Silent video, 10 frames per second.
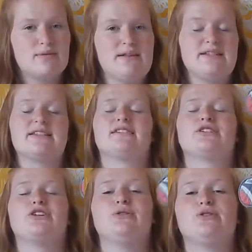This
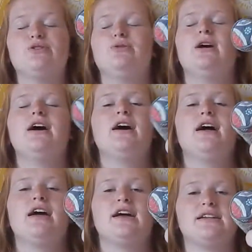doesn't go to
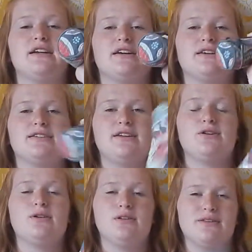a
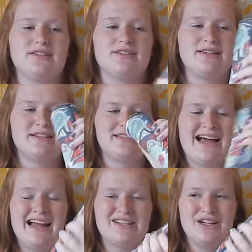single, this does
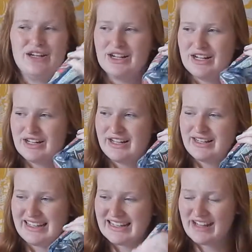not
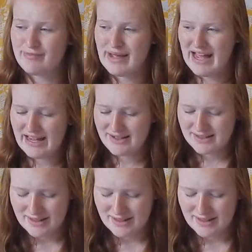get left behind.